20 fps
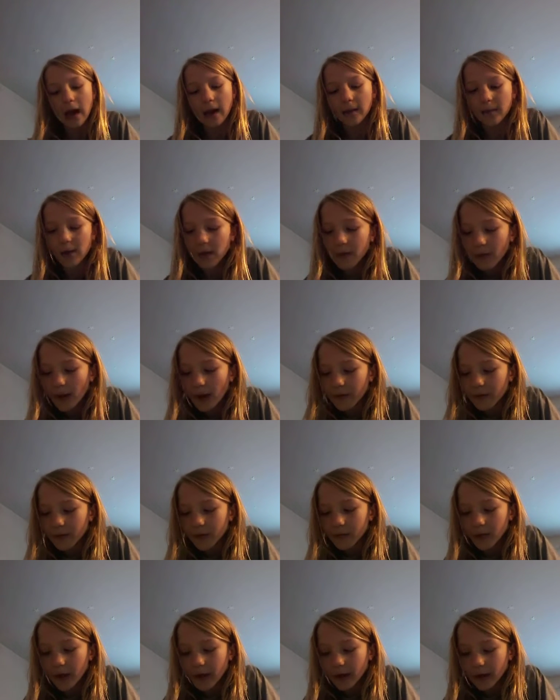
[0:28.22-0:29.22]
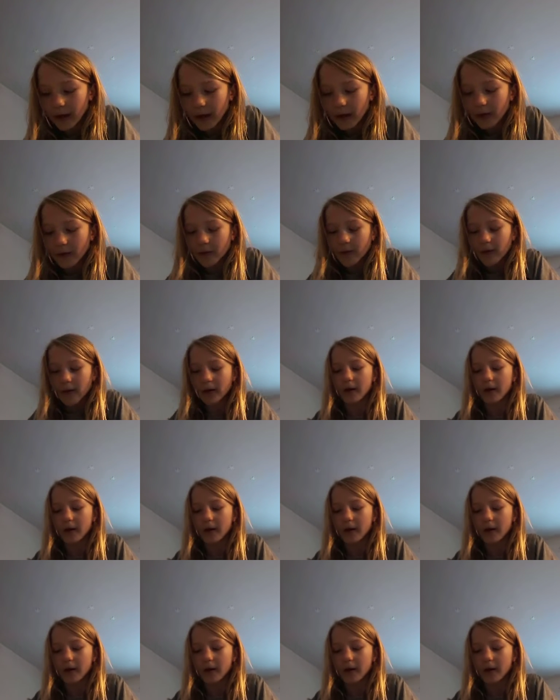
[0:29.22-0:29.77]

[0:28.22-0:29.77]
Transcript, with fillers: I'm in my room right now.